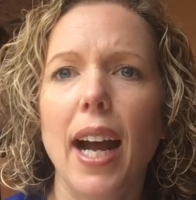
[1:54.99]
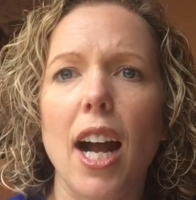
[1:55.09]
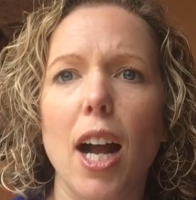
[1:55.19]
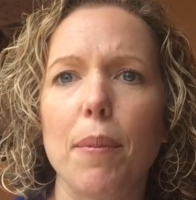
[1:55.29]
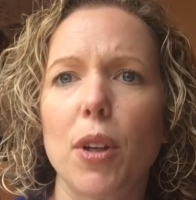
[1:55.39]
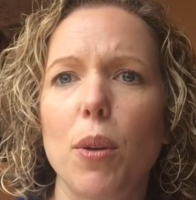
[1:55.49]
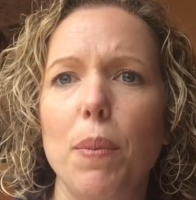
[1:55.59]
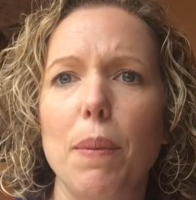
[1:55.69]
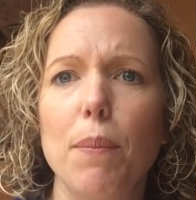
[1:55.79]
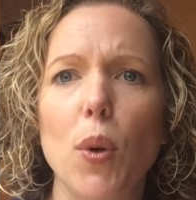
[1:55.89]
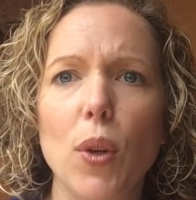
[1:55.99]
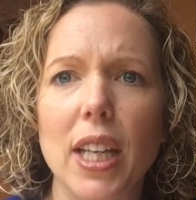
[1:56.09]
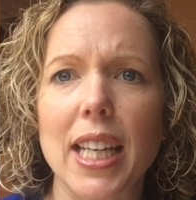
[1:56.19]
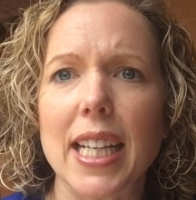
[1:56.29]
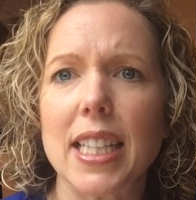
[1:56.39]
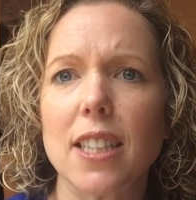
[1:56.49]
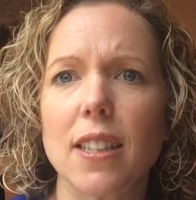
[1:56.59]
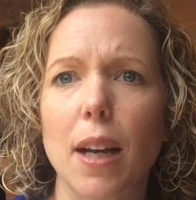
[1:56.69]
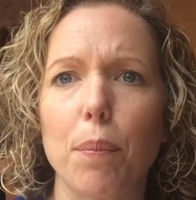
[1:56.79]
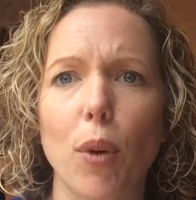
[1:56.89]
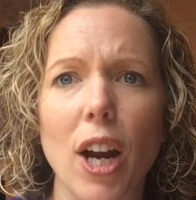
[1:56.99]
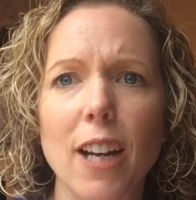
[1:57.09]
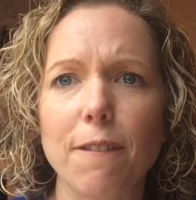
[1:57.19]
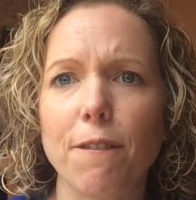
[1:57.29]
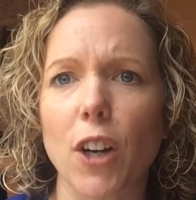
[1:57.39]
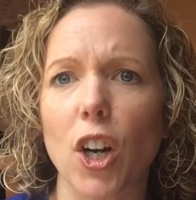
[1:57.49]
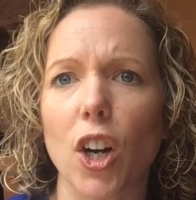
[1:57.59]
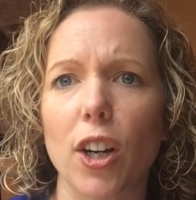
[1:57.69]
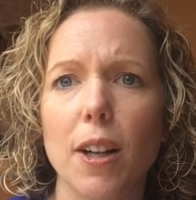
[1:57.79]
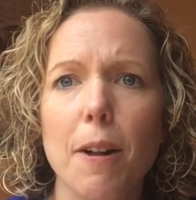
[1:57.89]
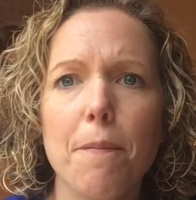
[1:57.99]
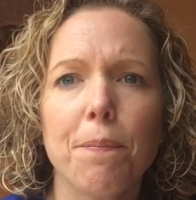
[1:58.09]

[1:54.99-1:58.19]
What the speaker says: It could be moodiness, brain fog,